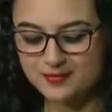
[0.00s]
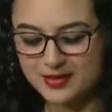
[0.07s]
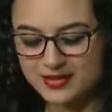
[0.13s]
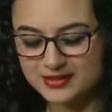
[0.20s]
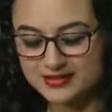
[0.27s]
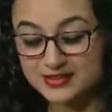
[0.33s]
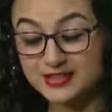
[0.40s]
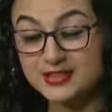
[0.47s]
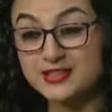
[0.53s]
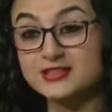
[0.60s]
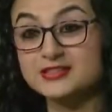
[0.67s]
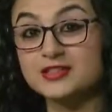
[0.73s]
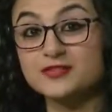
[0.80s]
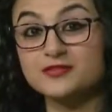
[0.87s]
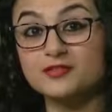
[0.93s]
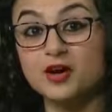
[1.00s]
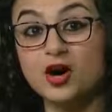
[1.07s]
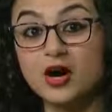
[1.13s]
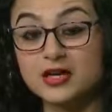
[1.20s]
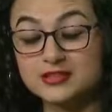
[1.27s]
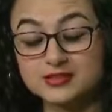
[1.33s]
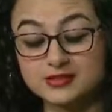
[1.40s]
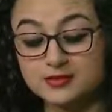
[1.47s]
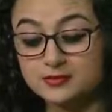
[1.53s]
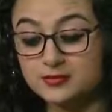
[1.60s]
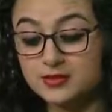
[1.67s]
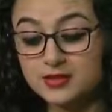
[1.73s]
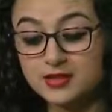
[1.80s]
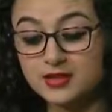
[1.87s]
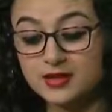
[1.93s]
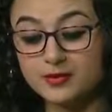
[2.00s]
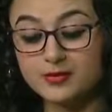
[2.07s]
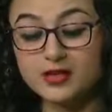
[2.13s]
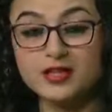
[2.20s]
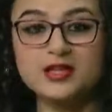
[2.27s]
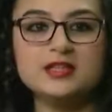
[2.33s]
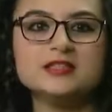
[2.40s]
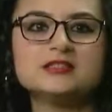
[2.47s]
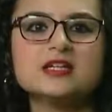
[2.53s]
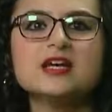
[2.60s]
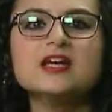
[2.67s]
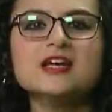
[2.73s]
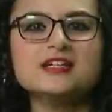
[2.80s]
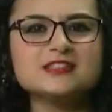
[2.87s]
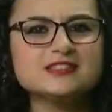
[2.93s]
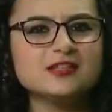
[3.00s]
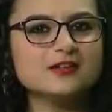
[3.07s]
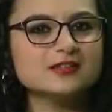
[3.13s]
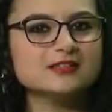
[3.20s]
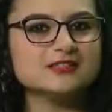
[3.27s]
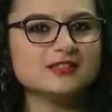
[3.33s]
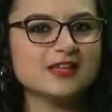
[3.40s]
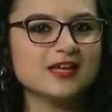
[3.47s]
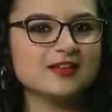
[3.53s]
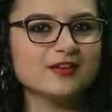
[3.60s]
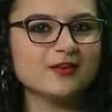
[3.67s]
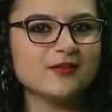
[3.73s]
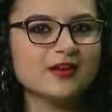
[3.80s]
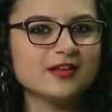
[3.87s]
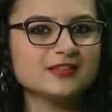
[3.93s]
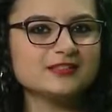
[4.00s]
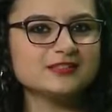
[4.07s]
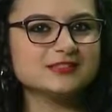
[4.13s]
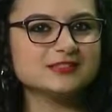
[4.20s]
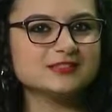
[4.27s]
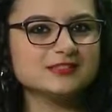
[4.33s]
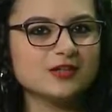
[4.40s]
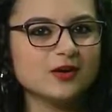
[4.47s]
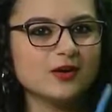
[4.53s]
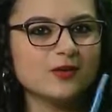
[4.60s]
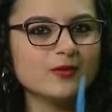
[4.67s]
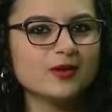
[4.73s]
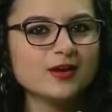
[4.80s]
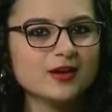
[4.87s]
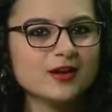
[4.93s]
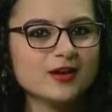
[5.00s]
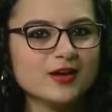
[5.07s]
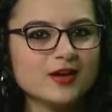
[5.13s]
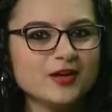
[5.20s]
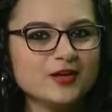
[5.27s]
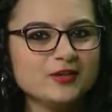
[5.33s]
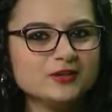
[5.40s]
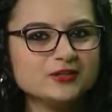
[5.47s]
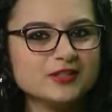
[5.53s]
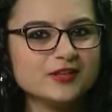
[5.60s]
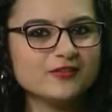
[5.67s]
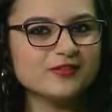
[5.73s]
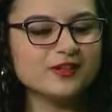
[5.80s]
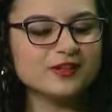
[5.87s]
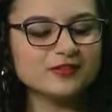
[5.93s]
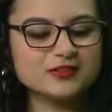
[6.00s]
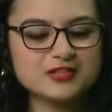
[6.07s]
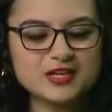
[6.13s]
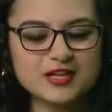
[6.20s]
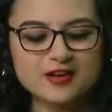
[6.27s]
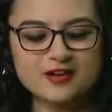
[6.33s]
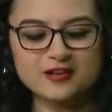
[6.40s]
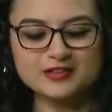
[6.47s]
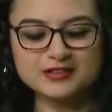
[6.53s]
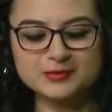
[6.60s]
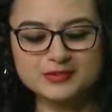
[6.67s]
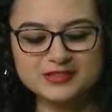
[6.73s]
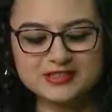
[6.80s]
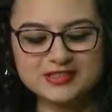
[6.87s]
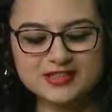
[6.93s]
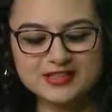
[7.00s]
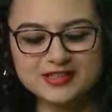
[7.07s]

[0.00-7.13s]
because he is awesome. His song is in the ending credits, so you should definitely go check out all his music.